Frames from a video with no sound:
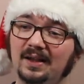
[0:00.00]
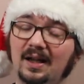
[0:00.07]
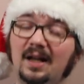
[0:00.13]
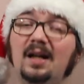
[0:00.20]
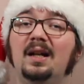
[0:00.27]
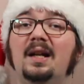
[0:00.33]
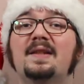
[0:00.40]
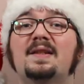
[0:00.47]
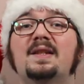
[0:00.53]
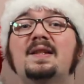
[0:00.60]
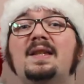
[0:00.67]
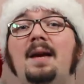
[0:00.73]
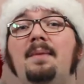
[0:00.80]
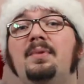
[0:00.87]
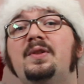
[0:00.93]
As
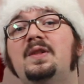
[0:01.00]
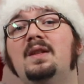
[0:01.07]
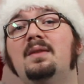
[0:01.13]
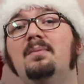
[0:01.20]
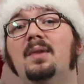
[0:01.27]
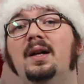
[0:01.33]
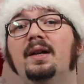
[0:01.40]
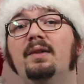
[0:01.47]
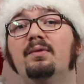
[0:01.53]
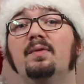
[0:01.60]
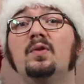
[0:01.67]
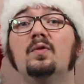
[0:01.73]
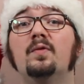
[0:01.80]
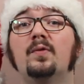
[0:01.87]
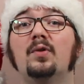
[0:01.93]
established in my
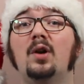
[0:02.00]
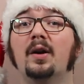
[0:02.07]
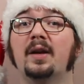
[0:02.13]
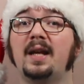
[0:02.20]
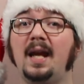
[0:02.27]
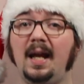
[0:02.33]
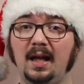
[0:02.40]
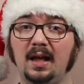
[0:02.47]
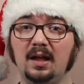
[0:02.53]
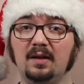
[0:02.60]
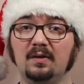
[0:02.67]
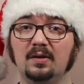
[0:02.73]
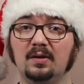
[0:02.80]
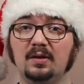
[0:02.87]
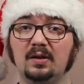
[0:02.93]
review for
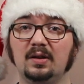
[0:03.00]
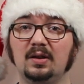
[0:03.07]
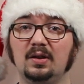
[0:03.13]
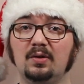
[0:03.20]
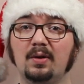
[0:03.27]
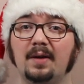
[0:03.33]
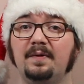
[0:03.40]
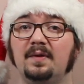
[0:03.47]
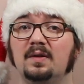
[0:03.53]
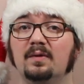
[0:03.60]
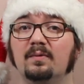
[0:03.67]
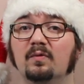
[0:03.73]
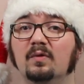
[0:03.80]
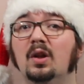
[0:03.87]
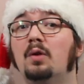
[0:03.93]
Arcade, you have to
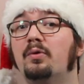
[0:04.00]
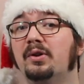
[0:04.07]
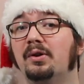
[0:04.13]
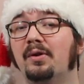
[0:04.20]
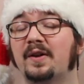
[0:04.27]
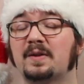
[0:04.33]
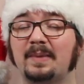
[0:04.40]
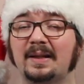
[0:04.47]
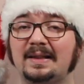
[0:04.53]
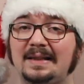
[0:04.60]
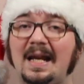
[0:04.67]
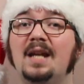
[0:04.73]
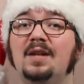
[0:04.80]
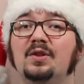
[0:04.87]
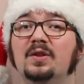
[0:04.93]
lower your
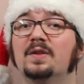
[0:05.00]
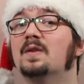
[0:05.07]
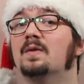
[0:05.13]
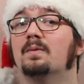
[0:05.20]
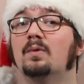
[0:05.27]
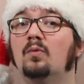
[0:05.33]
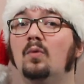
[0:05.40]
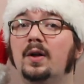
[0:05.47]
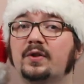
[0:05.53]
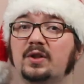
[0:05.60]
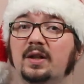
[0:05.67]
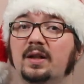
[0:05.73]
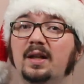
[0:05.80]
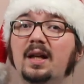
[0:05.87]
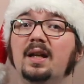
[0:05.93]
expectations when
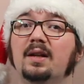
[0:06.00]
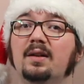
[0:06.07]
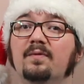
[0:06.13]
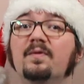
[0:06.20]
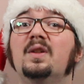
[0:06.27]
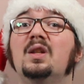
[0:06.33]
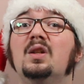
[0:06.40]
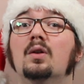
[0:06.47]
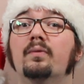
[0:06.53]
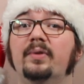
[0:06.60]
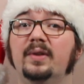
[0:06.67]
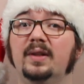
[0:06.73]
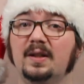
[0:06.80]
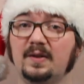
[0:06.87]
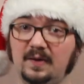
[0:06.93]
watching a video
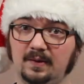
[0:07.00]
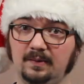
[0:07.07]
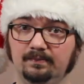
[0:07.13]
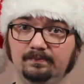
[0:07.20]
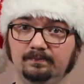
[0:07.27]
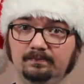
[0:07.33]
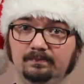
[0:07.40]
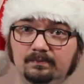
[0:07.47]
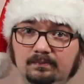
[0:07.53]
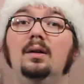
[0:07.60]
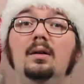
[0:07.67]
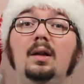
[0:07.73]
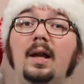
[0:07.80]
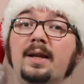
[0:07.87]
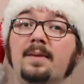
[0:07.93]
release.
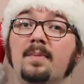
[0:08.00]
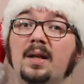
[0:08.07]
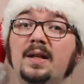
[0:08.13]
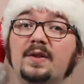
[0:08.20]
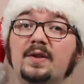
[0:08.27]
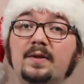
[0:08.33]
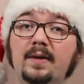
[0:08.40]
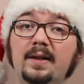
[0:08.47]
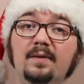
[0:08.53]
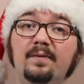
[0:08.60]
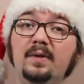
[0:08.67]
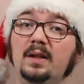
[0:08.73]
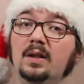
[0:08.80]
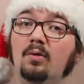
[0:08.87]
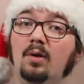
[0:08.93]
Like many
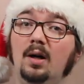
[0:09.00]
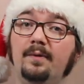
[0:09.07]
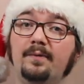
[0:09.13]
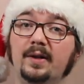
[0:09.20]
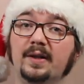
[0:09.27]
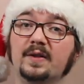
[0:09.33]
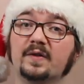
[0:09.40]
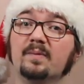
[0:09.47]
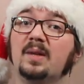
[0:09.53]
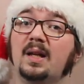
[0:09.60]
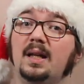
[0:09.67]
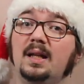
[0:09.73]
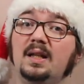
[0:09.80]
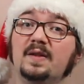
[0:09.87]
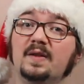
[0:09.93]
straight-to-video offerings from the
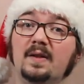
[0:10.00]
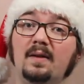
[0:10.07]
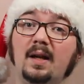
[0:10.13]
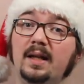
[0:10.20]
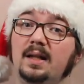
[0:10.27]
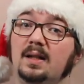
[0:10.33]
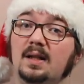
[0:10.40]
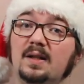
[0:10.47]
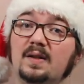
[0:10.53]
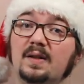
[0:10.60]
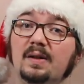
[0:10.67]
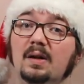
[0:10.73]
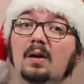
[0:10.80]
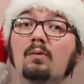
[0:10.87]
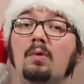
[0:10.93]
80s and
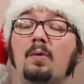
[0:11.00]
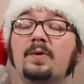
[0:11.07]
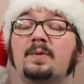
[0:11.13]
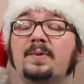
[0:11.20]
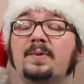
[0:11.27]
90s, what was